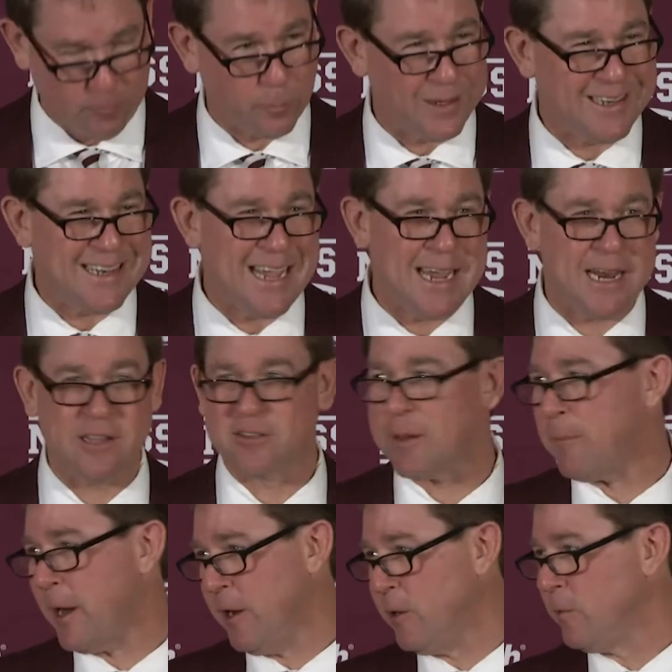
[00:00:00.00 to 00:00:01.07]
We needed
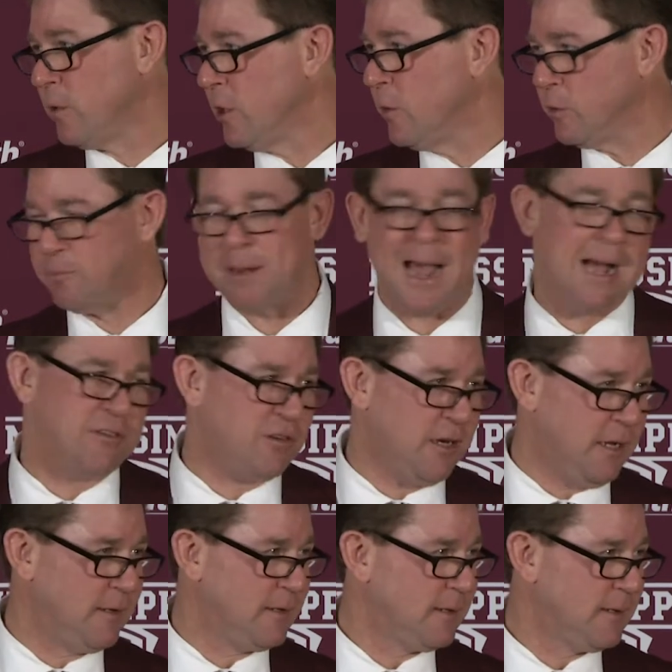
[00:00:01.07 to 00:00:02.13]
somebody who was
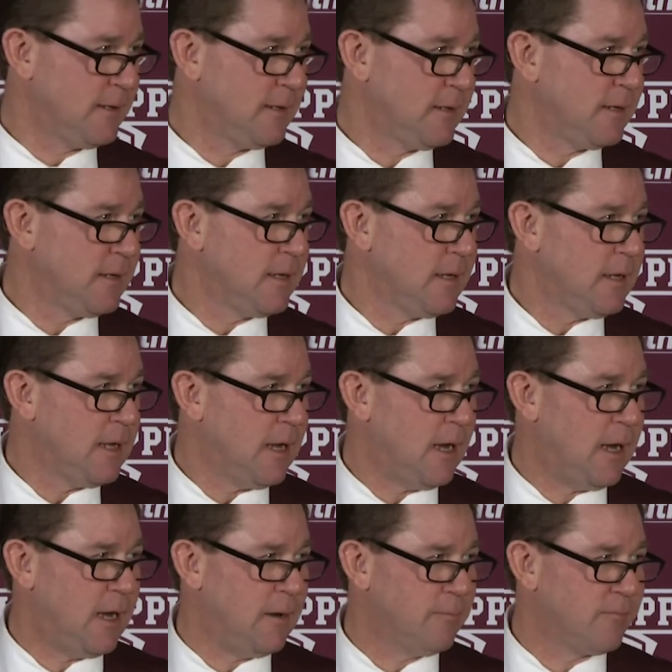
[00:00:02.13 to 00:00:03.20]
passionate.
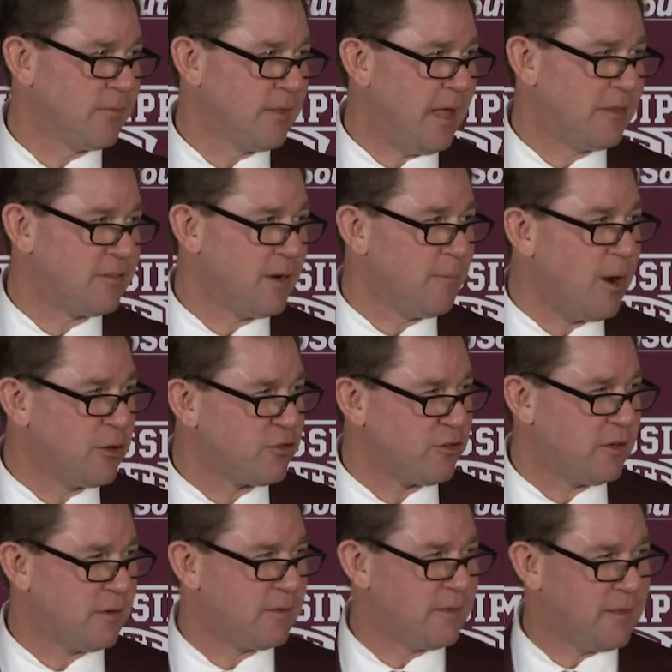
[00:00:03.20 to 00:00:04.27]
That's an
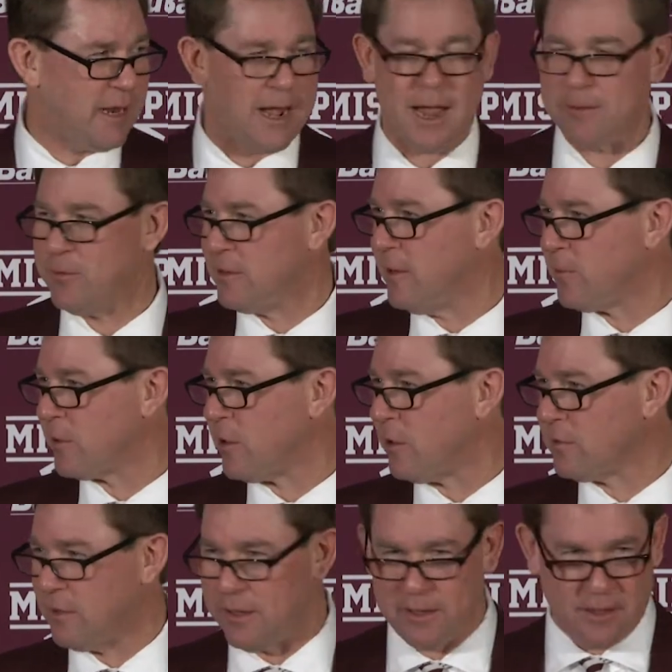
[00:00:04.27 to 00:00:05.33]
emotion that I have a
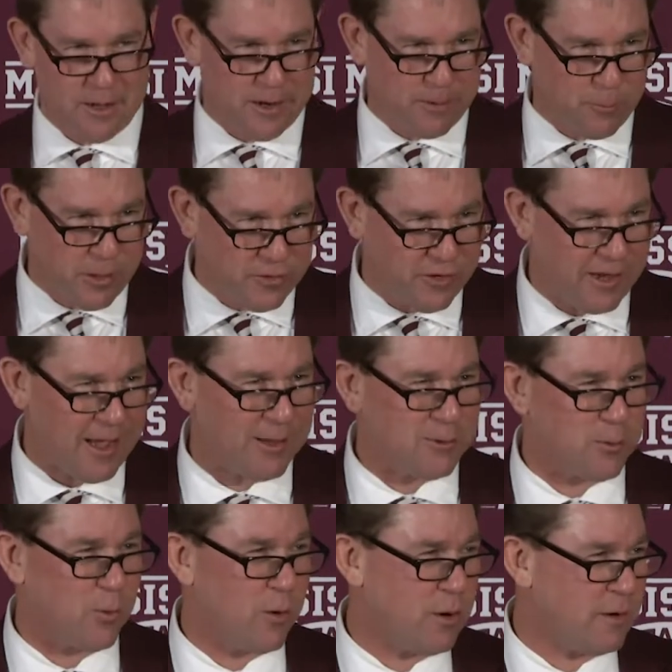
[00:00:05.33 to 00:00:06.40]
difficulty reaching
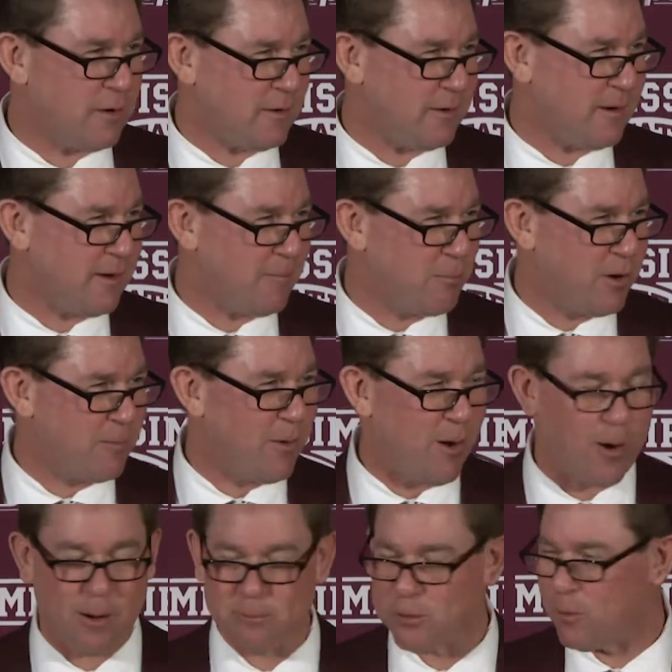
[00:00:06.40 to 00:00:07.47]
out toward and putting my
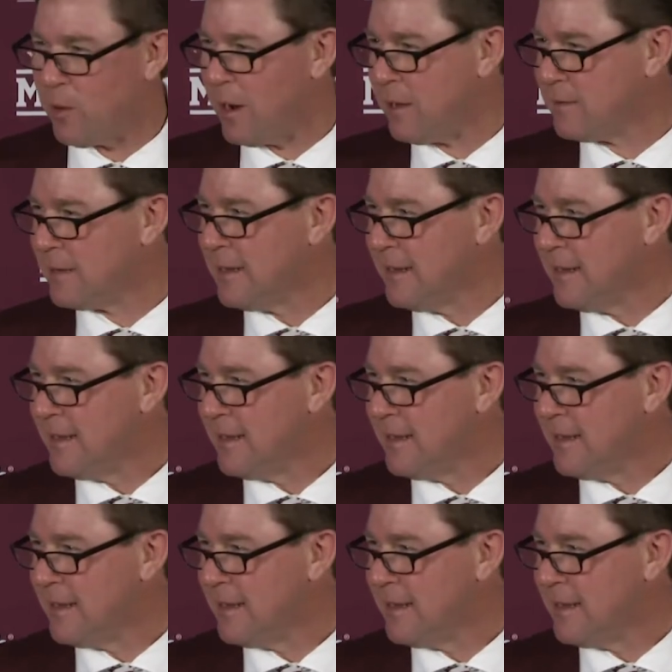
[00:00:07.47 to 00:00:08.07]
arms around.